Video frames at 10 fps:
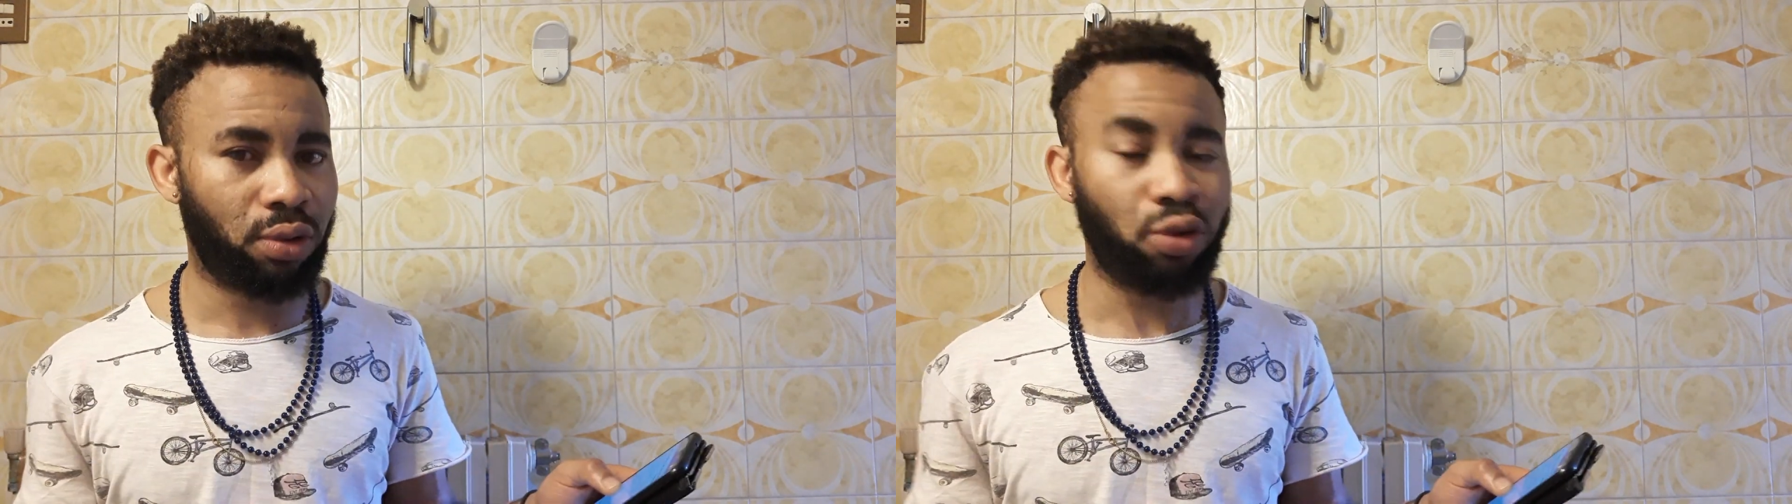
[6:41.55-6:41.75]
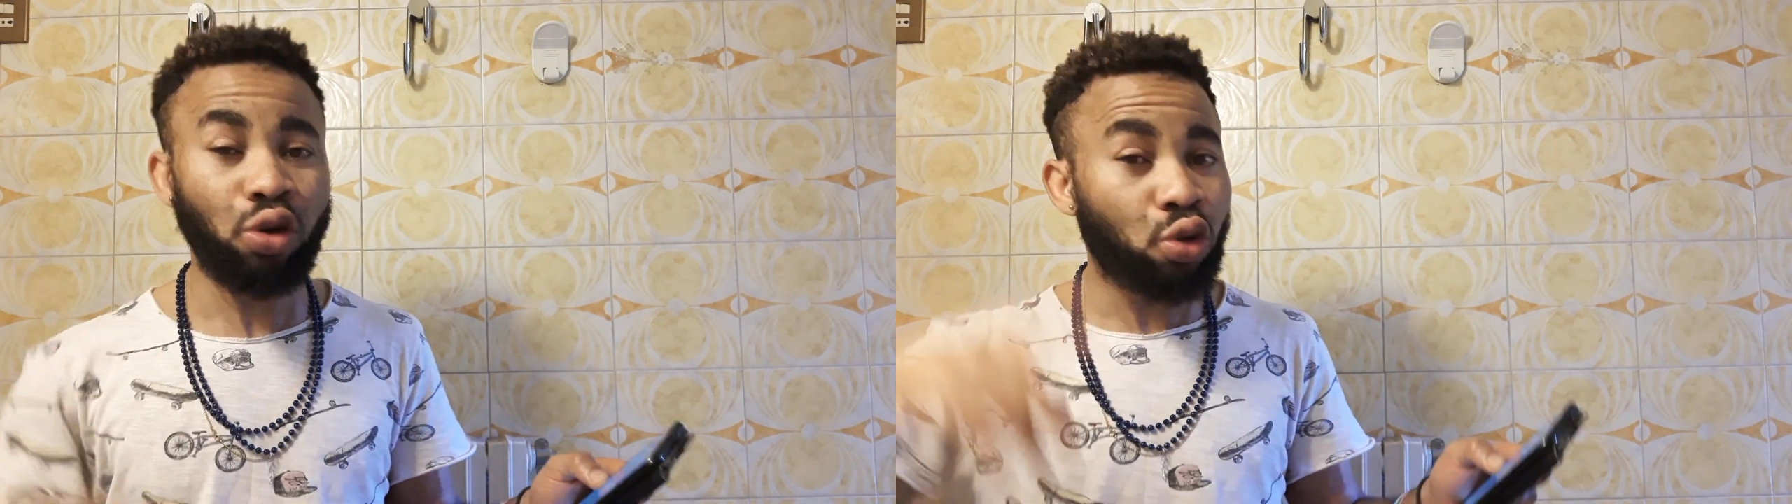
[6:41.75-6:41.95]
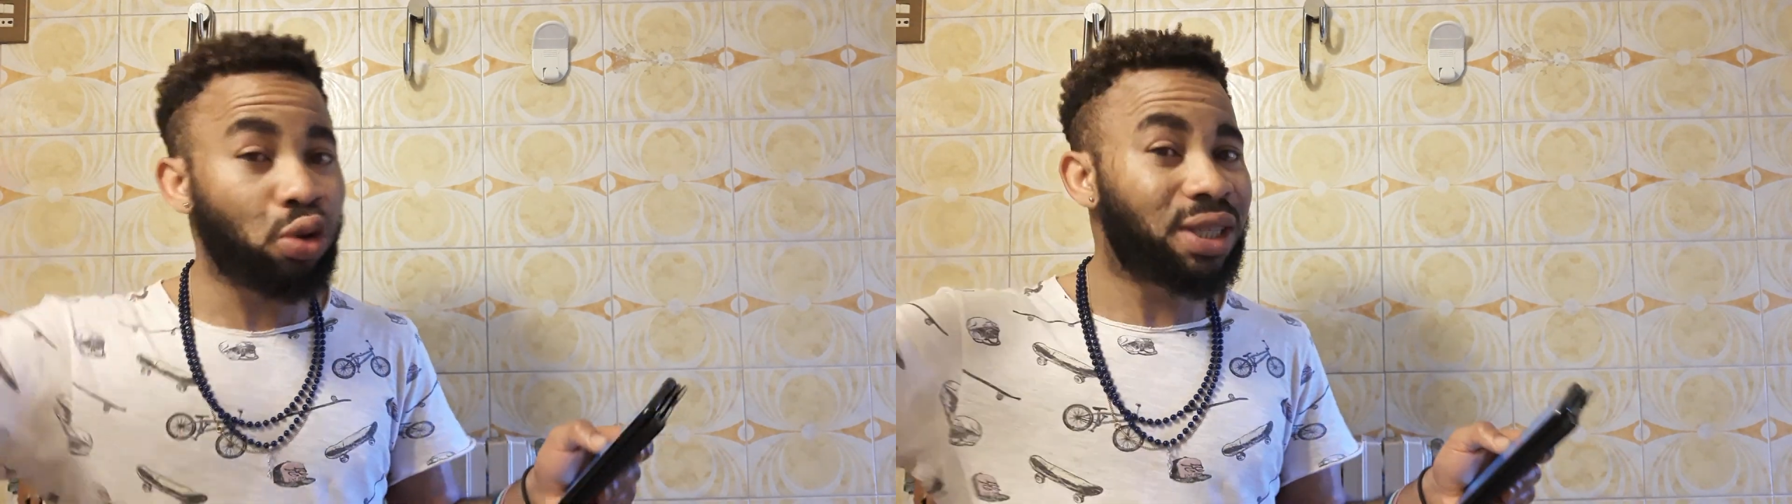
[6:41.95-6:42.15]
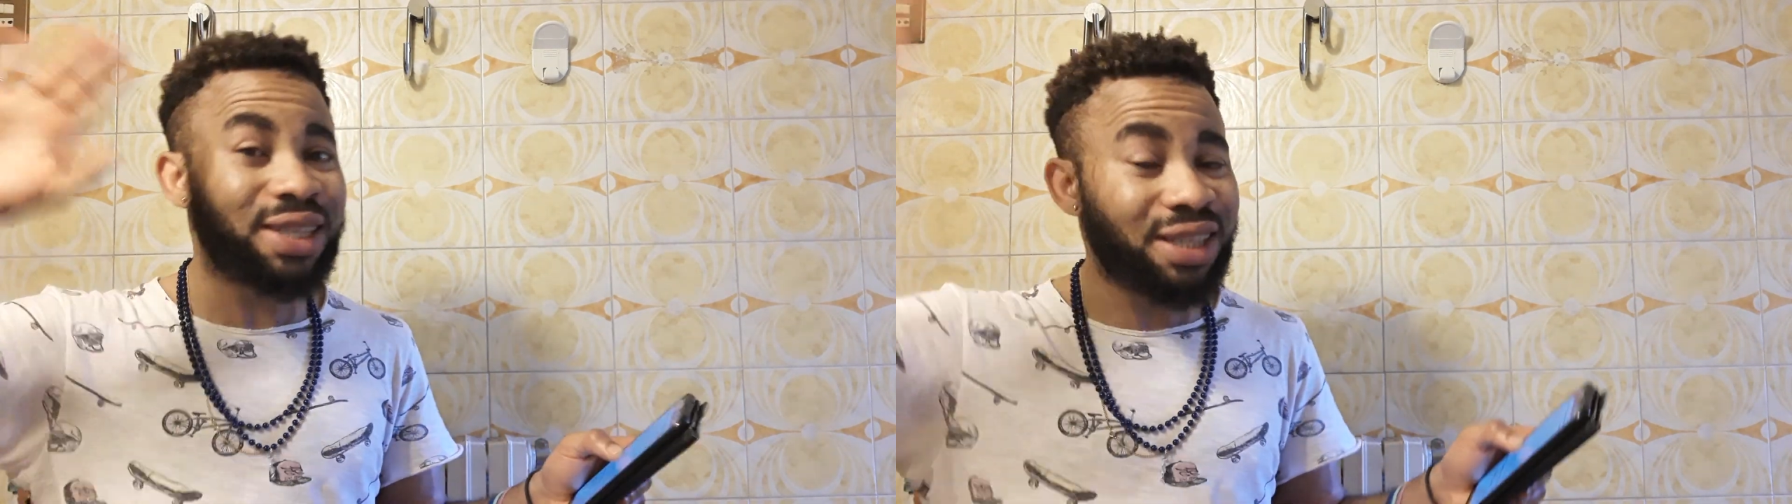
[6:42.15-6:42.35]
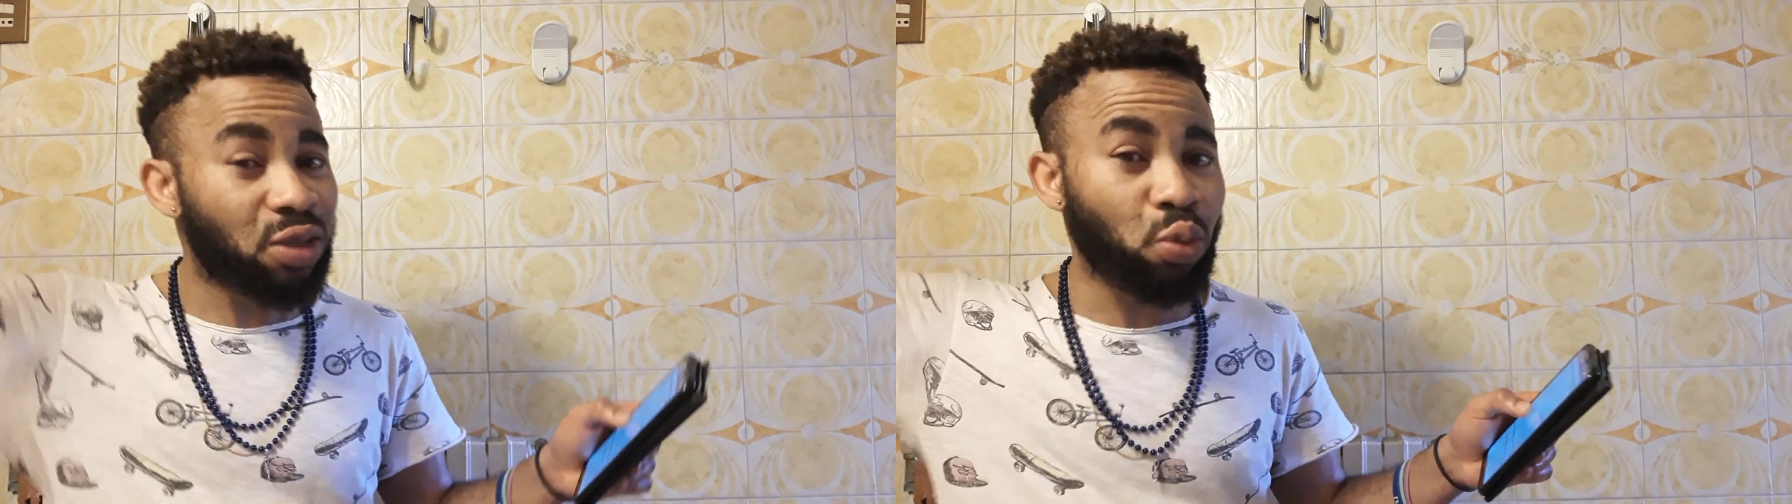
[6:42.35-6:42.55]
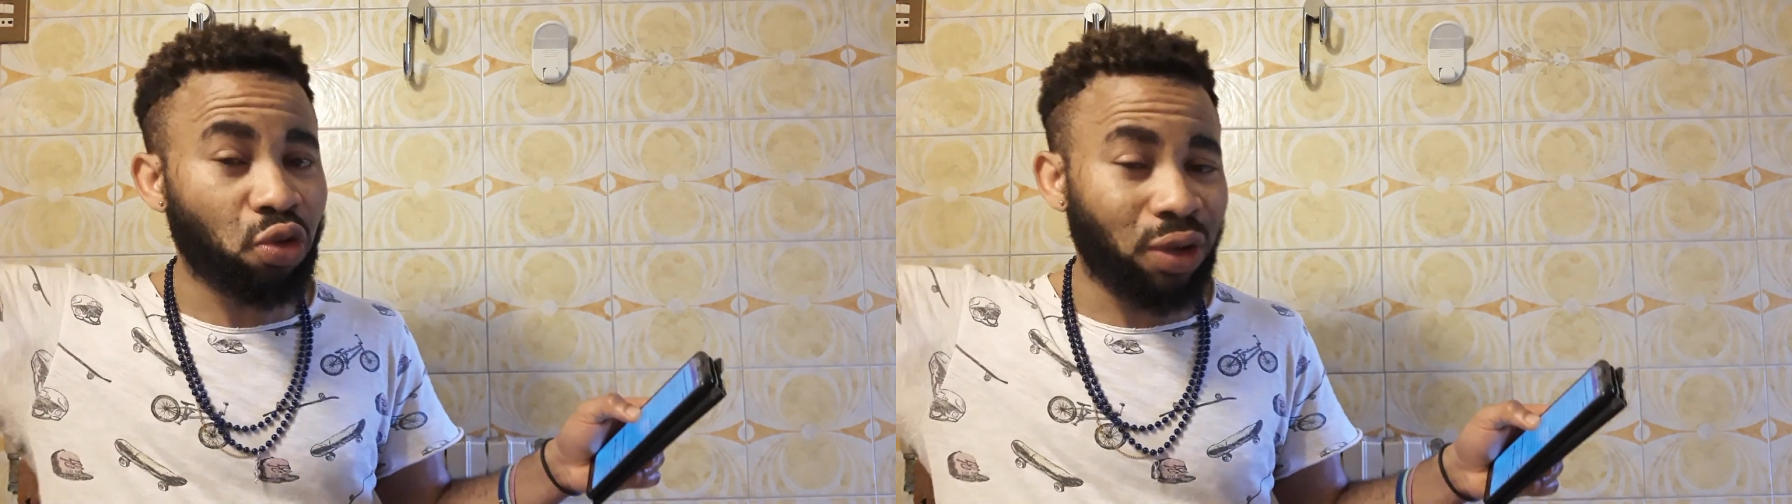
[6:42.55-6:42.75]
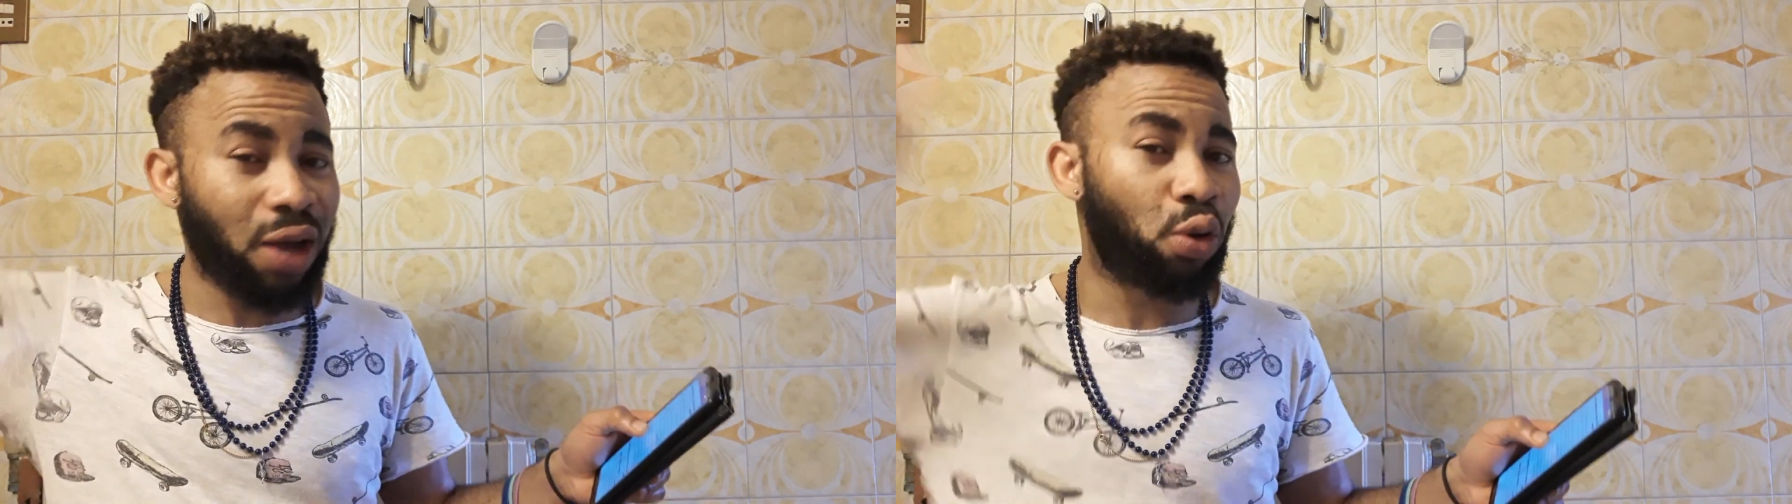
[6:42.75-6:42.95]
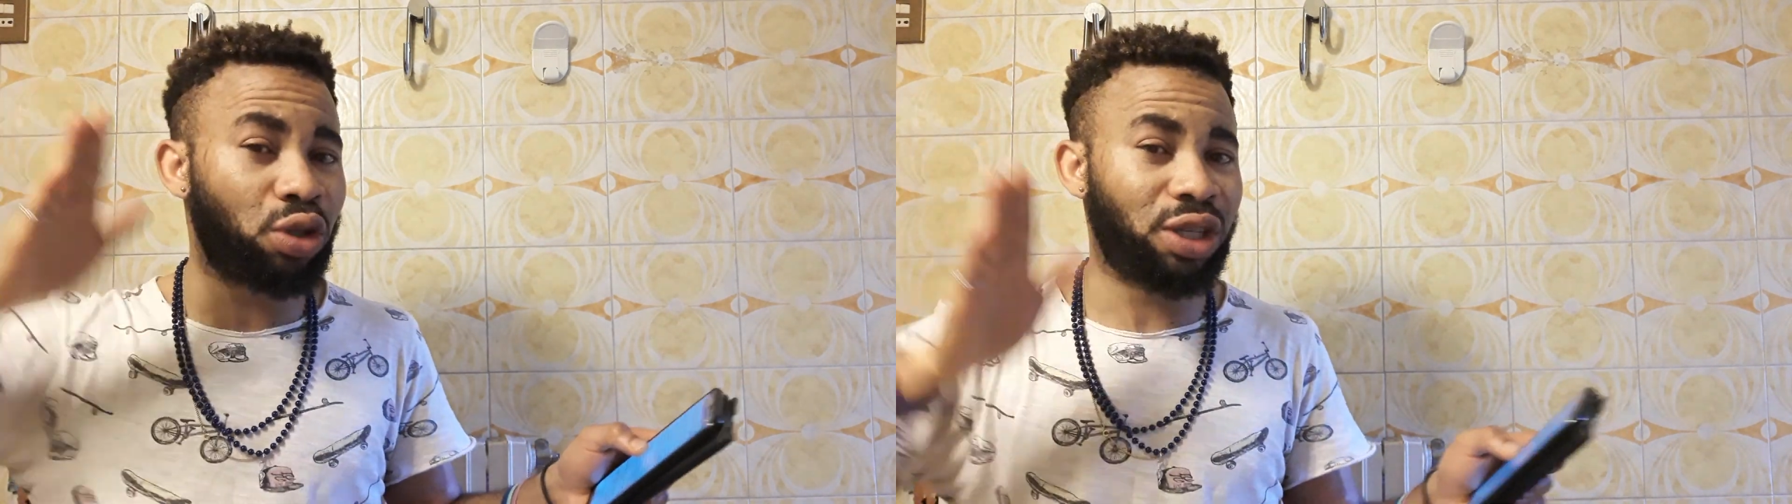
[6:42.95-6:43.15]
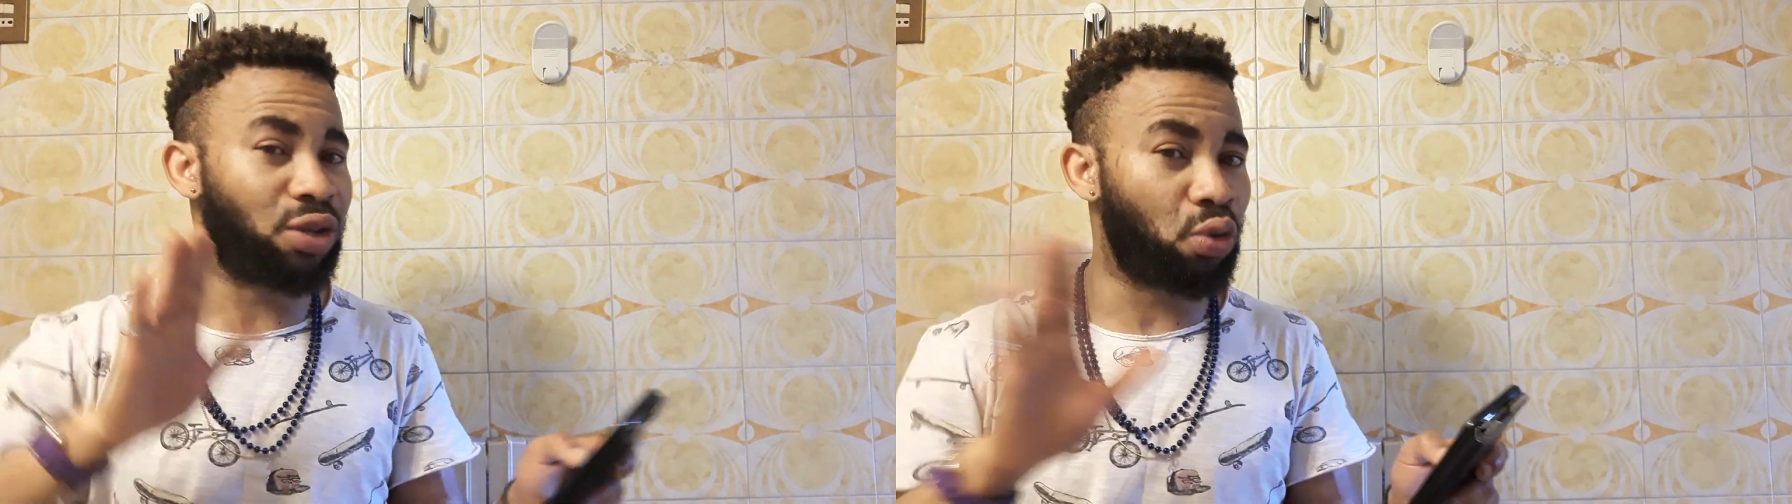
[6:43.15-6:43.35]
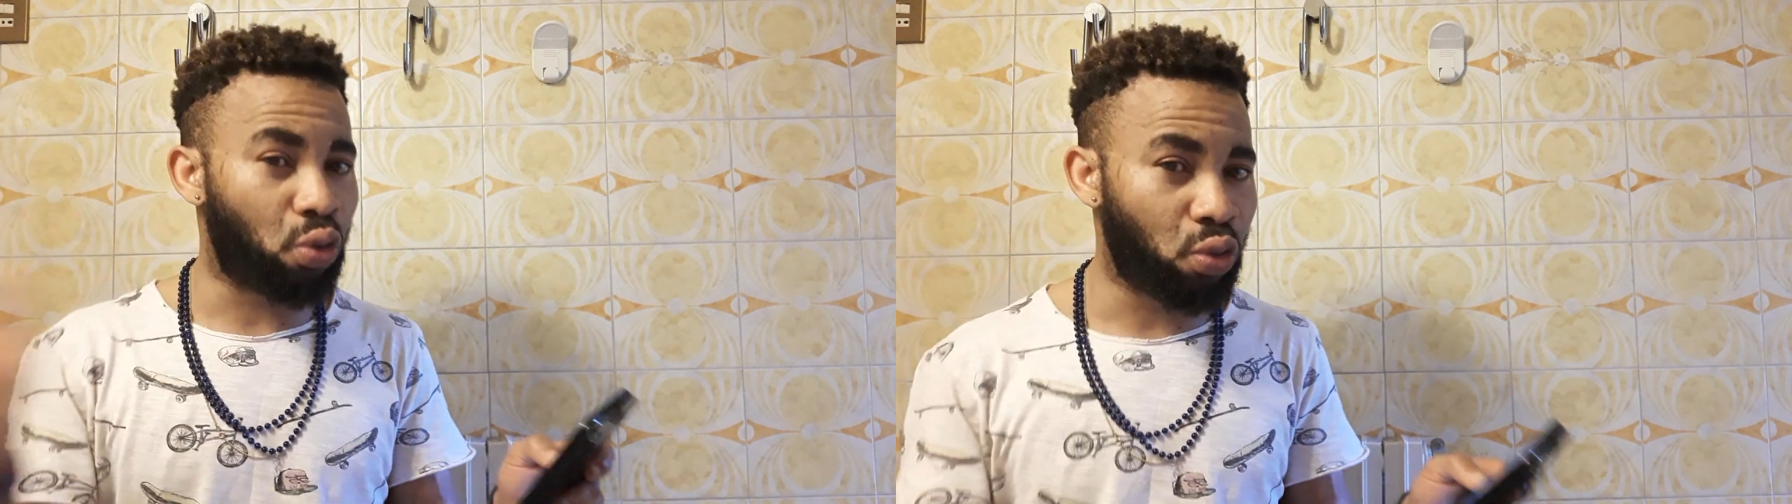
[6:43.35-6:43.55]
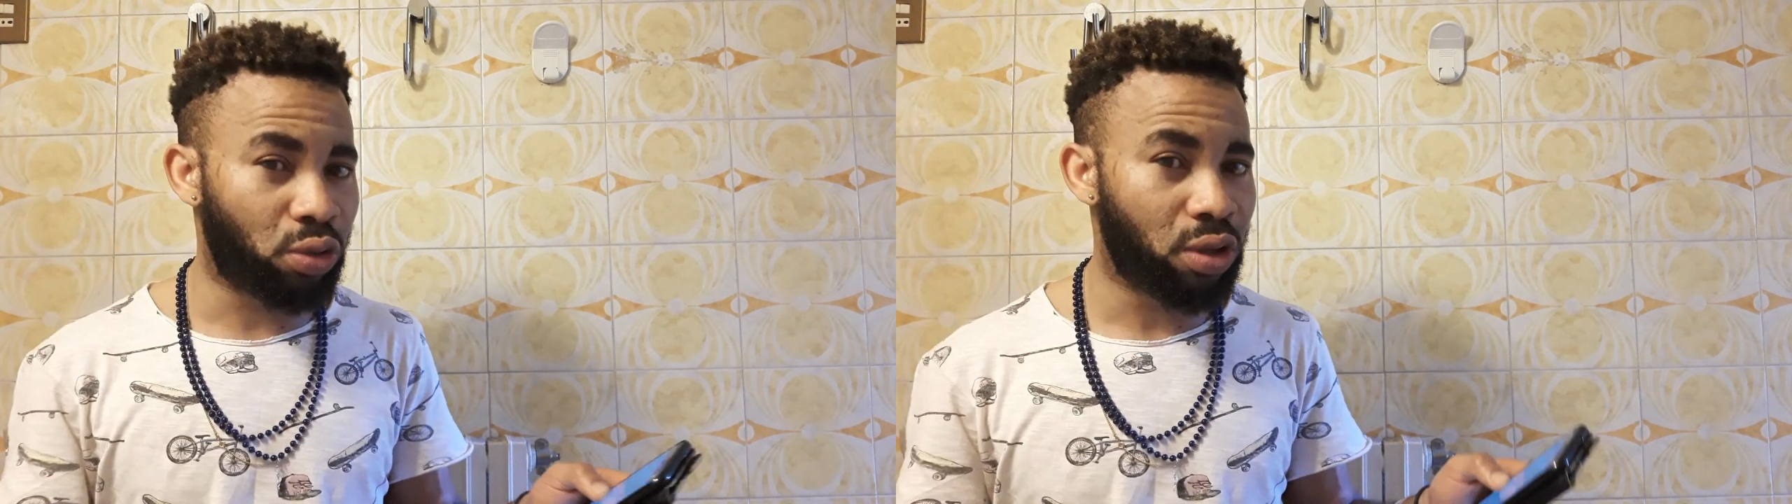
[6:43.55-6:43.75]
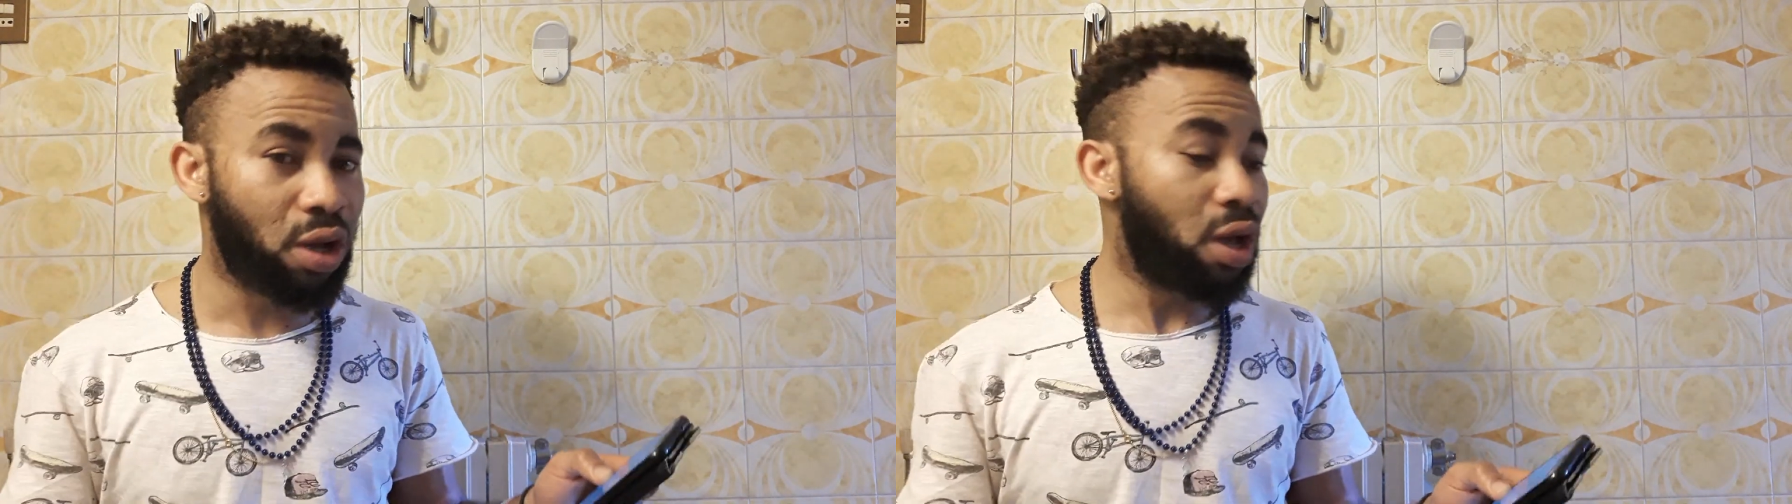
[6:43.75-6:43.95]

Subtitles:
Just go stay 6 months in that country, no good.